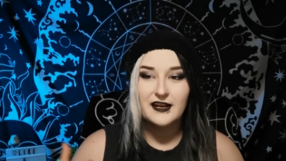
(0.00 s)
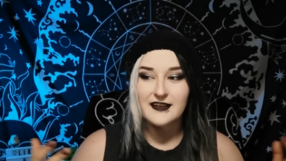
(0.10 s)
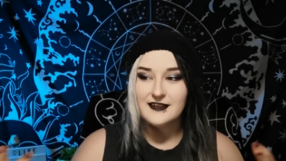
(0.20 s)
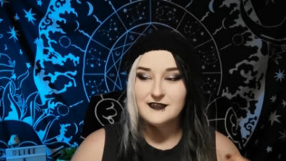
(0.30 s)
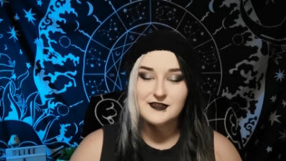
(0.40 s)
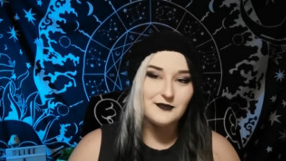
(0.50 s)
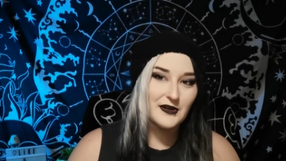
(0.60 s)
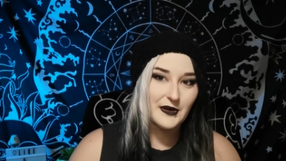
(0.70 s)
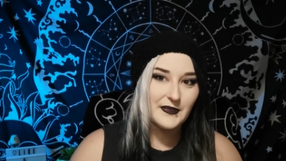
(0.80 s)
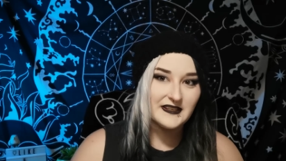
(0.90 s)
check ins
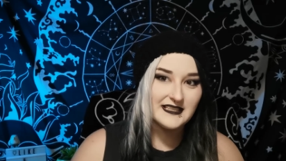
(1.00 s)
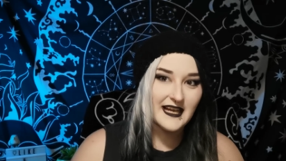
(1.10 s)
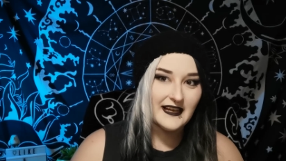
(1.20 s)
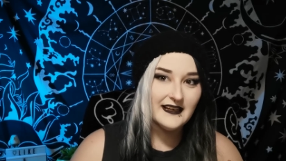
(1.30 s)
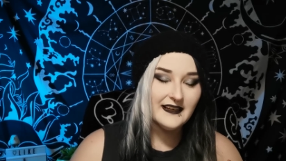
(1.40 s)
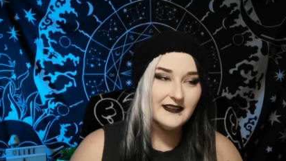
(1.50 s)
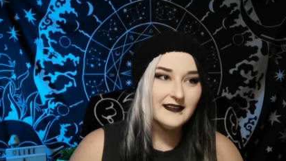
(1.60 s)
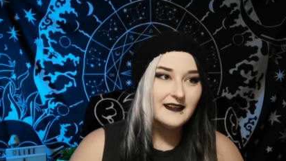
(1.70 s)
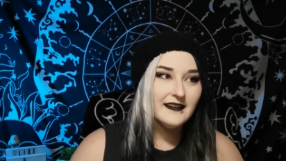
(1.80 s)
throughout the day.